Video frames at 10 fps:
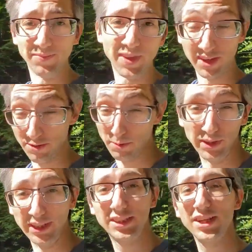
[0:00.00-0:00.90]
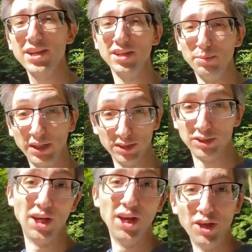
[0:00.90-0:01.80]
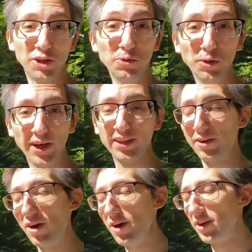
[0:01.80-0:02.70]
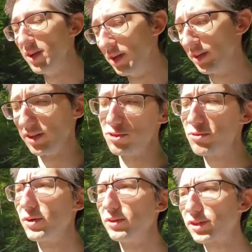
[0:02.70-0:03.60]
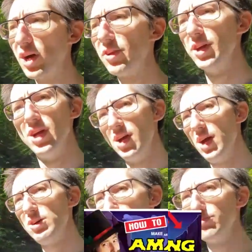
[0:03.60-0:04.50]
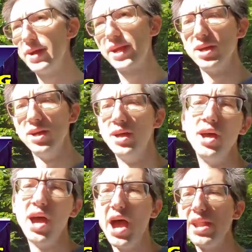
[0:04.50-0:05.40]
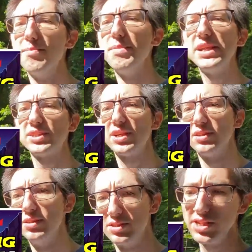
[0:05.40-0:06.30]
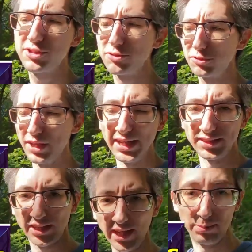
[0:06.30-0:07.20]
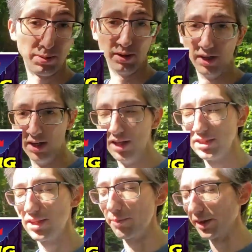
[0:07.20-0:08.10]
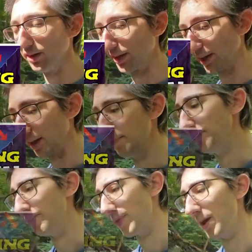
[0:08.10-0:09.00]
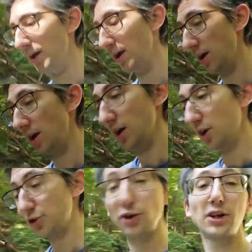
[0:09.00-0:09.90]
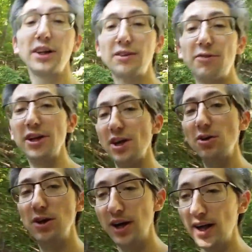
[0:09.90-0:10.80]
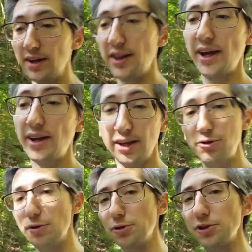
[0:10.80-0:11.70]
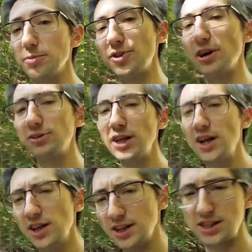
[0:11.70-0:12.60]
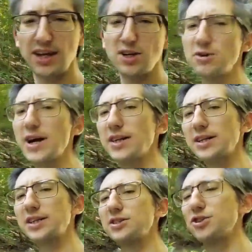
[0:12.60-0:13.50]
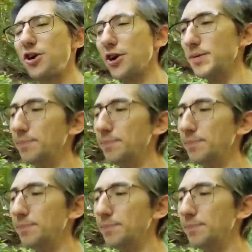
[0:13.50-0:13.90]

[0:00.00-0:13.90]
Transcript: You're really excited because you like their art. And the tutorial is called How to Make an Amazing Digital Landscape, or something like that. So you click the video and they introduce themselves. They say, okay, let's get started.